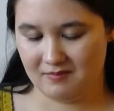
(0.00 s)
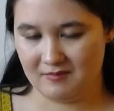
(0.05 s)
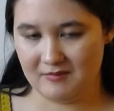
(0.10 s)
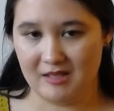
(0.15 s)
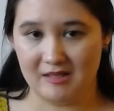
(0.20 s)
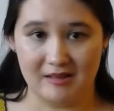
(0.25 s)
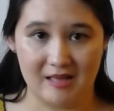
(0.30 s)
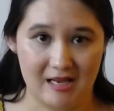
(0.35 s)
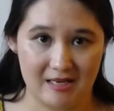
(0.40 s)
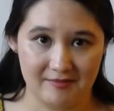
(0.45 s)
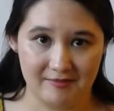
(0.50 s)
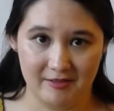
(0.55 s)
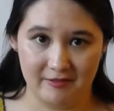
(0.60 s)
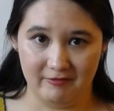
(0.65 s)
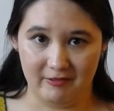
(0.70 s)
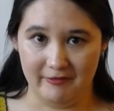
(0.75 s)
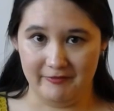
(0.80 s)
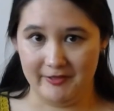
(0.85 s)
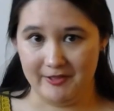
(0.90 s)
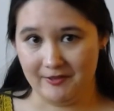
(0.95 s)
A lot of the
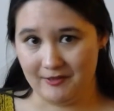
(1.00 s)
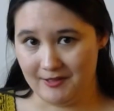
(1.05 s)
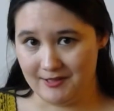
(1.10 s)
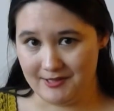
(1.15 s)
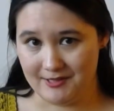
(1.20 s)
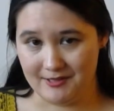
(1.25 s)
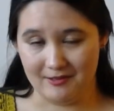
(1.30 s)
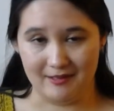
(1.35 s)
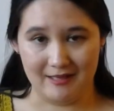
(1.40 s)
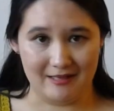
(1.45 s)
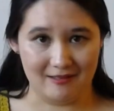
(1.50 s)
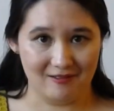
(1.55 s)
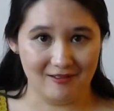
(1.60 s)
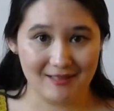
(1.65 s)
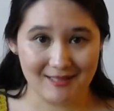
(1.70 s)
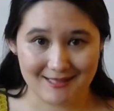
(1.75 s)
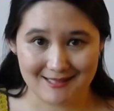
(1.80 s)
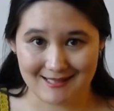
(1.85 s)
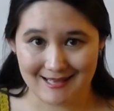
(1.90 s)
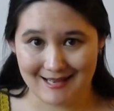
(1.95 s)
reviewers who get
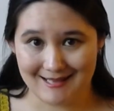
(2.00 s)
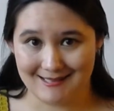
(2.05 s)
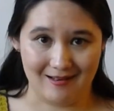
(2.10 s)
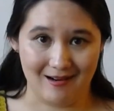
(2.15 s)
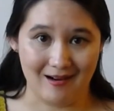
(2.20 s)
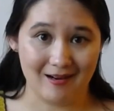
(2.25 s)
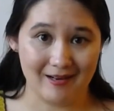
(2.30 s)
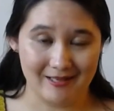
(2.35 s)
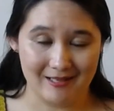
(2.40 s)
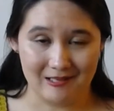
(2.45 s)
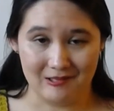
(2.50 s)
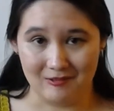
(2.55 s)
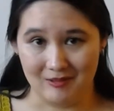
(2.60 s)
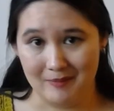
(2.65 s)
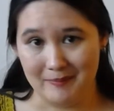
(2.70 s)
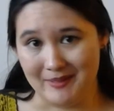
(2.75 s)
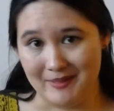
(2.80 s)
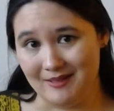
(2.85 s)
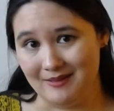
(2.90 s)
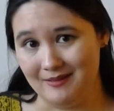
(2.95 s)
criticized are young
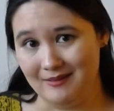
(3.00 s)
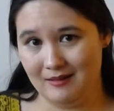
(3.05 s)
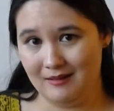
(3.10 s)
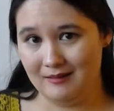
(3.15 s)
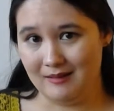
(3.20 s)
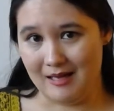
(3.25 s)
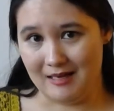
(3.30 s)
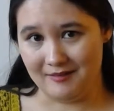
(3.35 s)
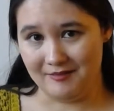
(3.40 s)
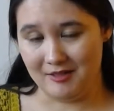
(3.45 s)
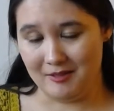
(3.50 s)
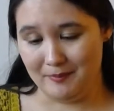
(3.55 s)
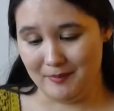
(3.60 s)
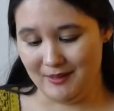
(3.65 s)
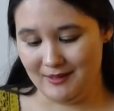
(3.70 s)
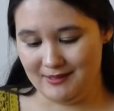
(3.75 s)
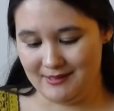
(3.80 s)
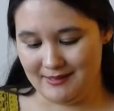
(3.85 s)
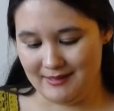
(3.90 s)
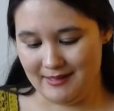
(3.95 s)
women. A lot of the
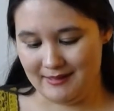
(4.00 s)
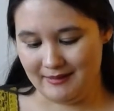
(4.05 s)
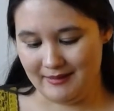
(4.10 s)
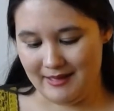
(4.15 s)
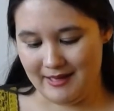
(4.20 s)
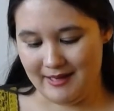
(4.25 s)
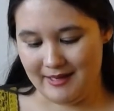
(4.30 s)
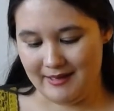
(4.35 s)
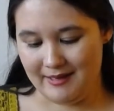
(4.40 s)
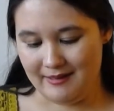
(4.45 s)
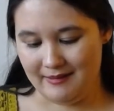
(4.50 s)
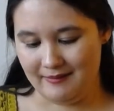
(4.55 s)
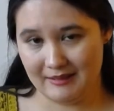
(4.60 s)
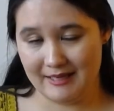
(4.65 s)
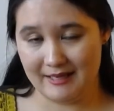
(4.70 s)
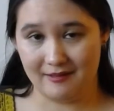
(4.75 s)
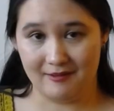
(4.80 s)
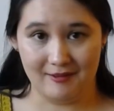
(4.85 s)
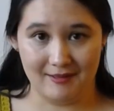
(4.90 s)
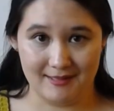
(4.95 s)
books that they
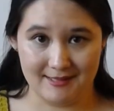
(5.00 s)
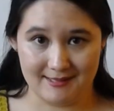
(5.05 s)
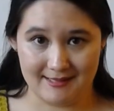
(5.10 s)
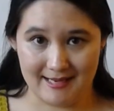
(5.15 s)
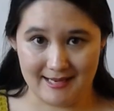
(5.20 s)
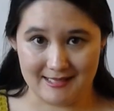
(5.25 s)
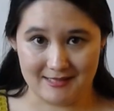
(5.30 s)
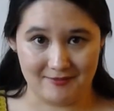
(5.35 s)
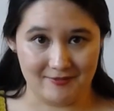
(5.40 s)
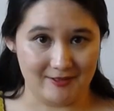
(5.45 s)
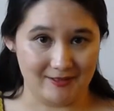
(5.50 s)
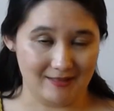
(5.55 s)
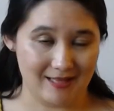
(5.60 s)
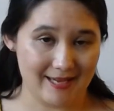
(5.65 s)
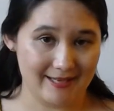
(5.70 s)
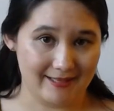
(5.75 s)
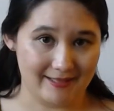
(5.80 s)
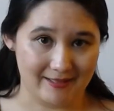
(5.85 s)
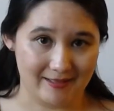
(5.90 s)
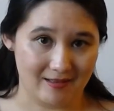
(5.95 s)
get criticized for
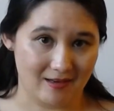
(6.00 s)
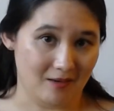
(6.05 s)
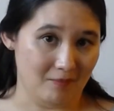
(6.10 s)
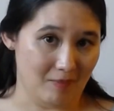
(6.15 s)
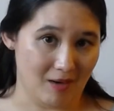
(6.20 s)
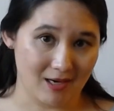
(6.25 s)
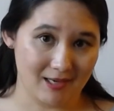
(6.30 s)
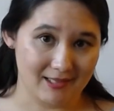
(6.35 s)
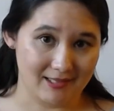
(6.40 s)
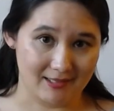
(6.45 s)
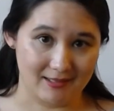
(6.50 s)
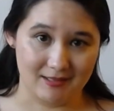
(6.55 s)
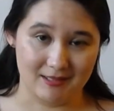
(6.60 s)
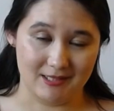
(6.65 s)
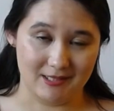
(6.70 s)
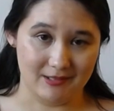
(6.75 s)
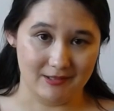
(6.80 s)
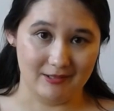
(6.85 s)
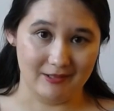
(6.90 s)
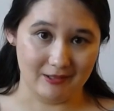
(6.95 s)
liking are marketed
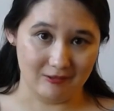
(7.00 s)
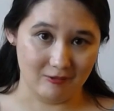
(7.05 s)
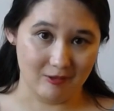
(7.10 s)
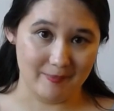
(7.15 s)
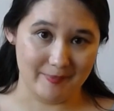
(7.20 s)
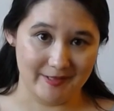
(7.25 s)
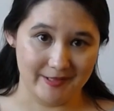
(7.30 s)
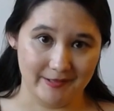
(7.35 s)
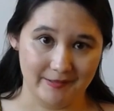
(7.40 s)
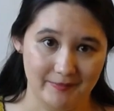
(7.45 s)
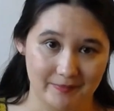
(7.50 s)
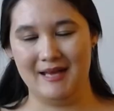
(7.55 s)
to young women.